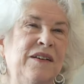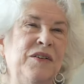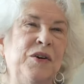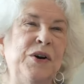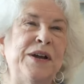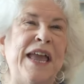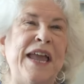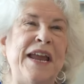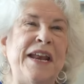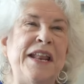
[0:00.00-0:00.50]

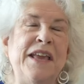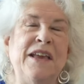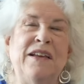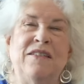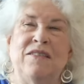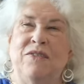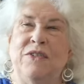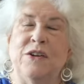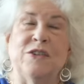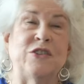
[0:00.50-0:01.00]
Well,
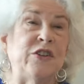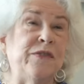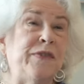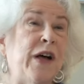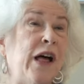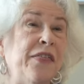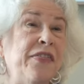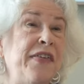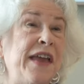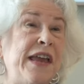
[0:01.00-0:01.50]
Katie, first of
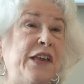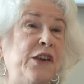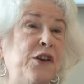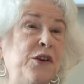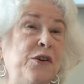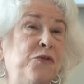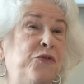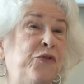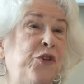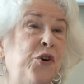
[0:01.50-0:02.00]
all, thank
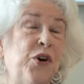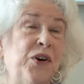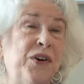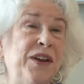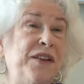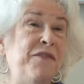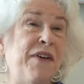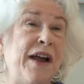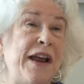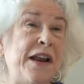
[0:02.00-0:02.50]
you for
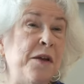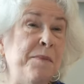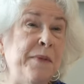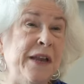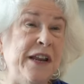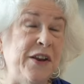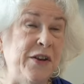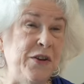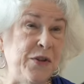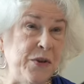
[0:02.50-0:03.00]
inviting
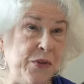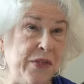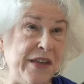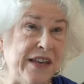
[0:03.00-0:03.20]
me to do